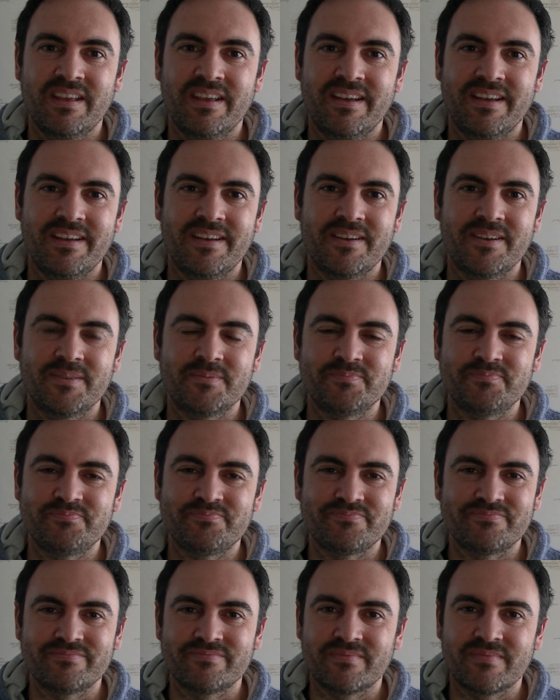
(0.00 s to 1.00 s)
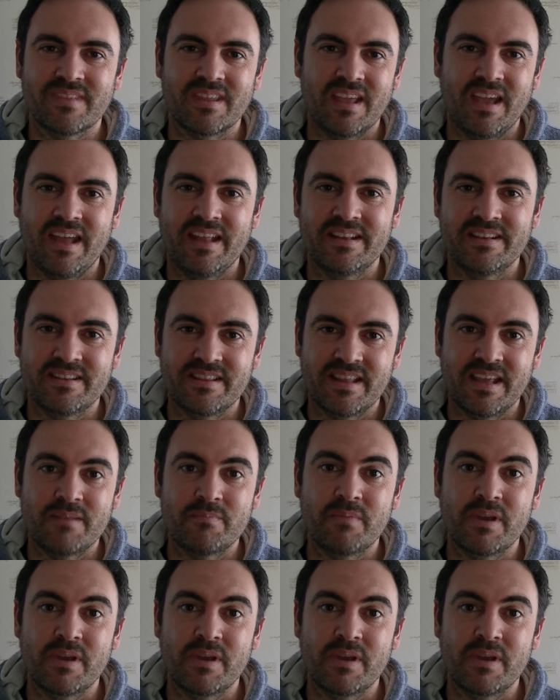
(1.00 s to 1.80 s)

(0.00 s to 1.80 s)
And then